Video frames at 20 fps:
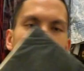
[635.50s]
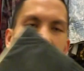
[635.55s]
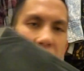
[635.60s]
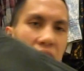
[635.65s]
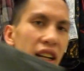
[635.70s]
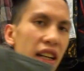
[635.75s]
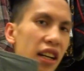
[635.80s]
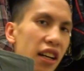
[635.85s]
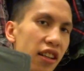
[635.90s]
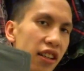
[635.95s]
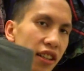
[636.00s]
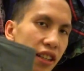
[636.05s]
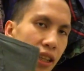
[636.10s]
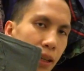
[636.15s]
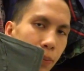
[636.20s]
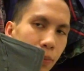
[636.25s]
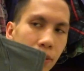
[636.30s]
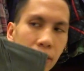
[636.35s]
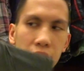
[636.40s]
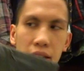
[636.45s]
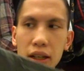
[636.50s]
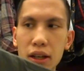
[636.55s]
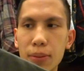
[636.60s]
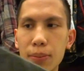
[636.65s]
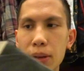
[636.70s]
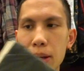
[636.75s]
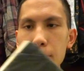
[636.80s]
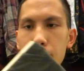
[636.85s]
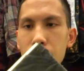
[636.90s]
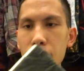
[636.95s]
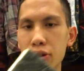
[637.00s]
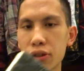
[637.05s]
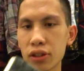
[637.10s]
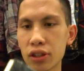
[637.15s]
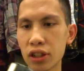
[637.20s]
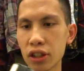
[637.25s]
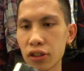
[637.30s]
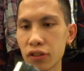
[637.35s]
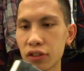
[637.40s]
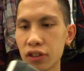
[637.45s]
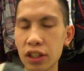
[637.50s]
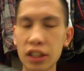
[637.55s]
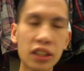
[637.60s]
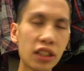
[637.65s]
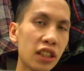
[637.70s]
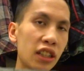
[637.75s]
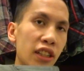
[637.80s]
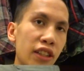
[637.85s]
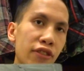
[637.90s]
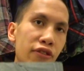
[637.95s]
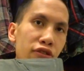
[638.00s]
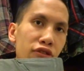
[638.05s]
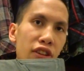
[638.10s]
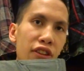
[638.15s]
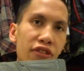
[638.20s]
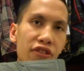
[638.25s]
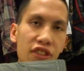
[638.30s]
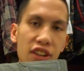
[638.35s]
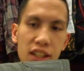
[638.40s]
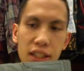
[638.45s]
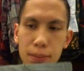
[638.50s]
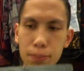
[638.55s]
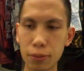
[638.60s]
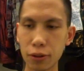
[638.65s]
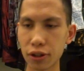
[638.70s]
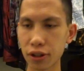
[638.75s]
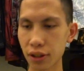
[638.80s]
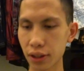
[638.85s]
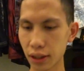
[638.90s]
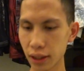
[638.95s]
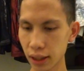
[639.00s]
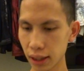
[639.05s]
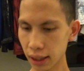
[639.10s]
I kind of keep it on my bookshelf just as a reference book,